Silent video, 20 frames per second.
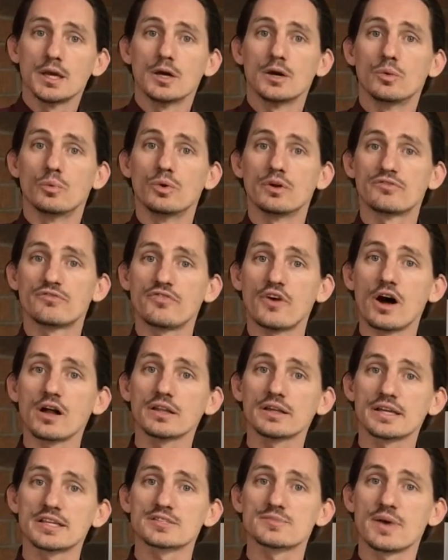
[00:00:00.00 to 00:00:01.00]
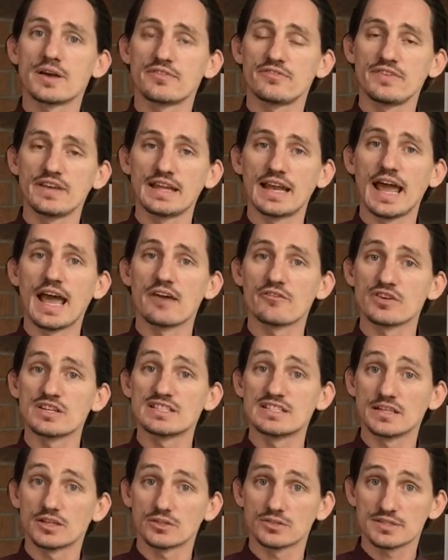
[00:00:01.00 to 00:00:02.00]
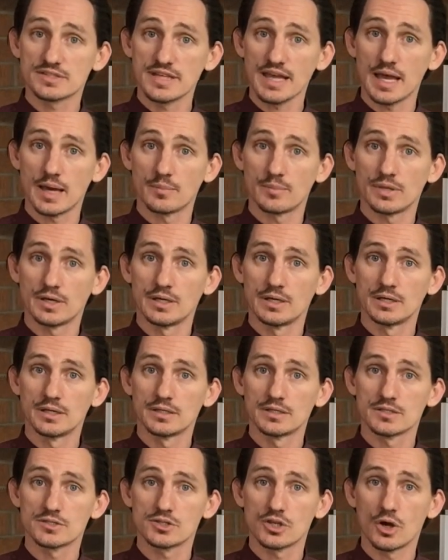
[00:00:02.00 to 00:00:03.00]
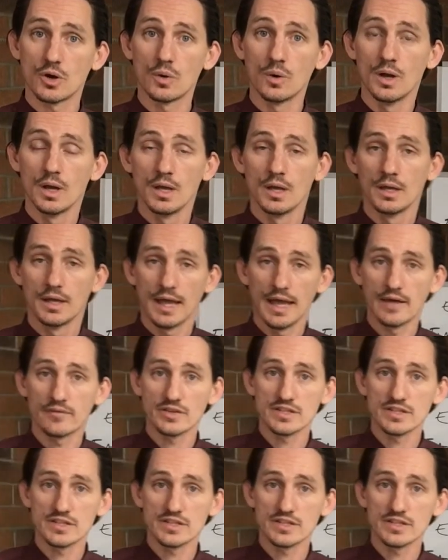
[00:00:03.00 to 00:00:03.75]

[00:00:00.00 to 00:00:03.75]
would fall against my feet every single step. So every